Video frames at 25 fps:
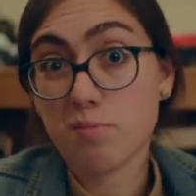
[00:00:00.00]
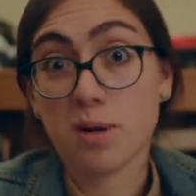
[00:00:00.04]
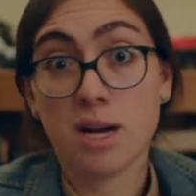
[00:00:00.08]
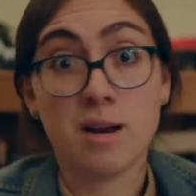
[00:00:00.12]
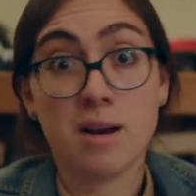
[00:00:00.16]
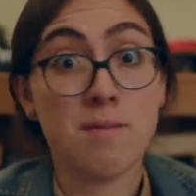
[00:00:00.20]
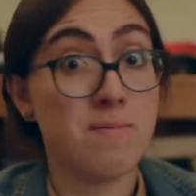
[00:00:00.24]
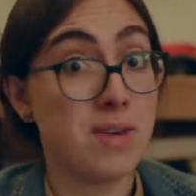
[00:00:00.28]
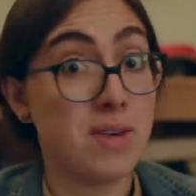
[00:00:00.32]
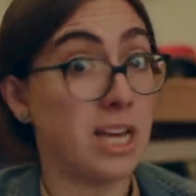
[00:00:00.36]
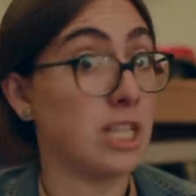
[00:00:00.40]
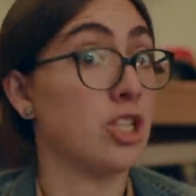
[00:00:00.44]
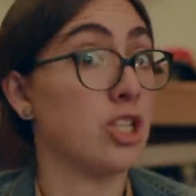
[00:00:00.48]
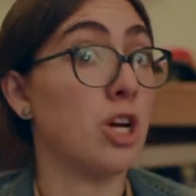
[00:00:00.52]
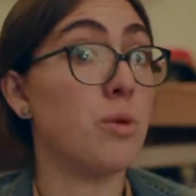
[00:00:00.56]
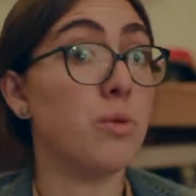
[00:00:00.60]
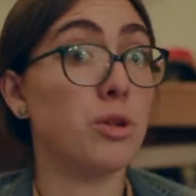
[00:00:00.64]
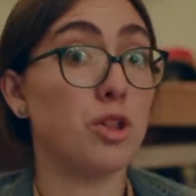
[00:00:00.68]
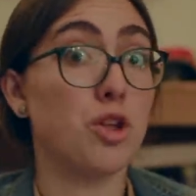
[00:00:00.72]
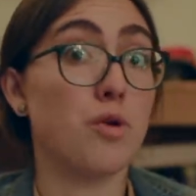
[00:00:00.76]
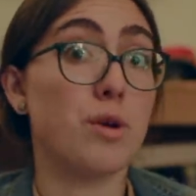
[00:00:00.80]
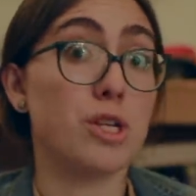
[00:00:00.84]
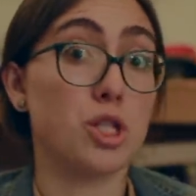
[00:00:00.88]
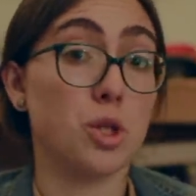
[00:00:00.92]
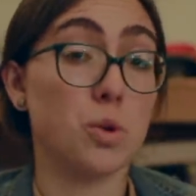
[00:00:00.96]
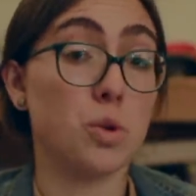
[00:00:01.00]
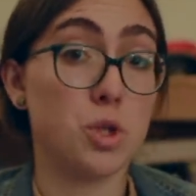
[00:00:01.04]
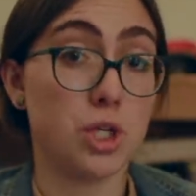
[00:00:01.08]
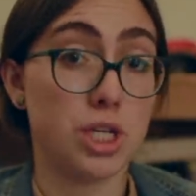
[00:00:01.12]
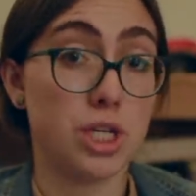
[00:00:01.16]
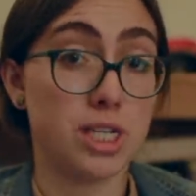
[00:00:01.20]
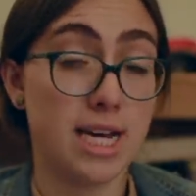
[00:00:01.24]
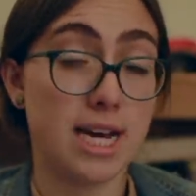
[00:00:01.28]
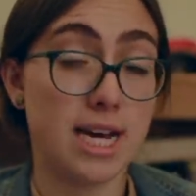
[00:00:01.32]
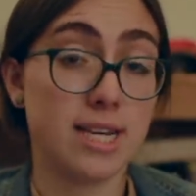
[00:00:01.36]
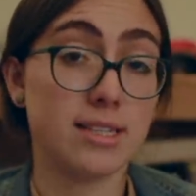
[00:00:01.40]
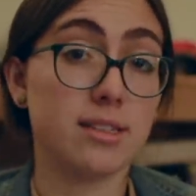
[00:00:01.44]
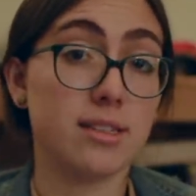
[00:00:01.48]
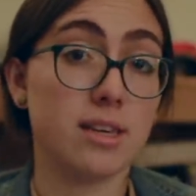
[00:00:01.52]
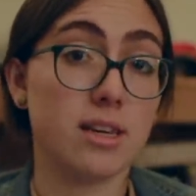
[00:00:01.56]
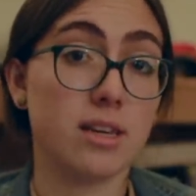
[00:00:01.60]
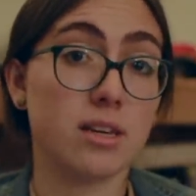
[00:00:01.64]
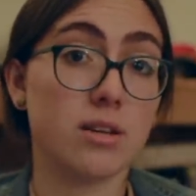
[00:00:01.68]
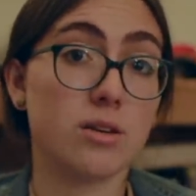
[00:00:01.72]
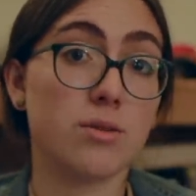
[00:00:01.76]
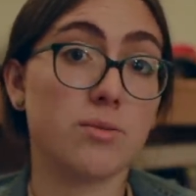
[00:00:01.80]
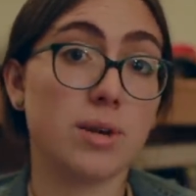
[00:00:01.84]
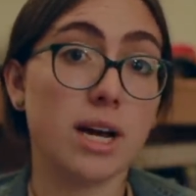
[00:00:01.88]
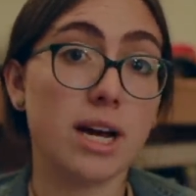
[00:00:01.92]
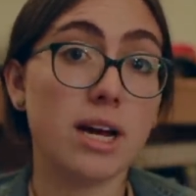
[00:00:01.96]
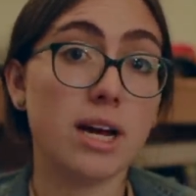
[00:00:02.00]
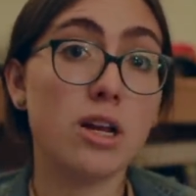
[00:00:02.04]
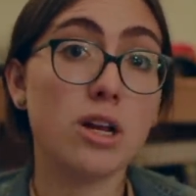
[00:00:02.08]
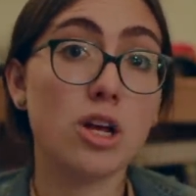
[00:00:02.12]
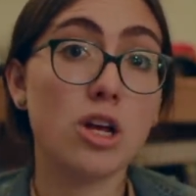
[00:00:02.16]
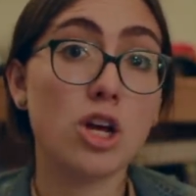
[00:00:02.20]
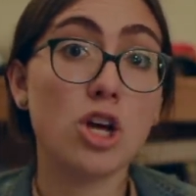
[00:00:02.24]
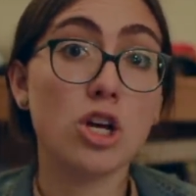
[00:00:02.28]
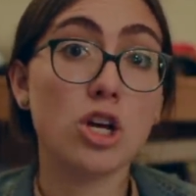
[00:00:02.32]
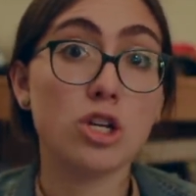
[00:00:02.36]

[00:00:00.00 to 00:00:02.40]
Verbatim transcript: But that's not what the resolution is asking, right?